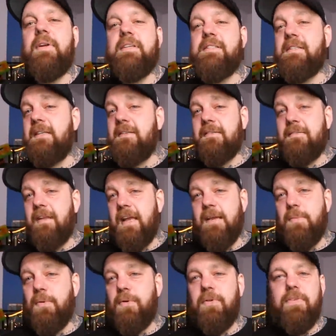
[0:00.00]
when I see the
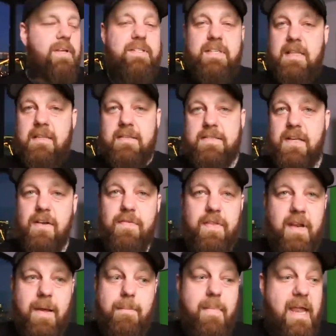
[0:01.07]
label, when I see the stuff
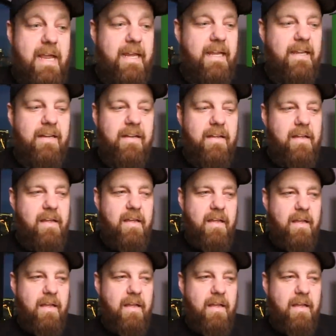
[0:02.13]
that I'm making,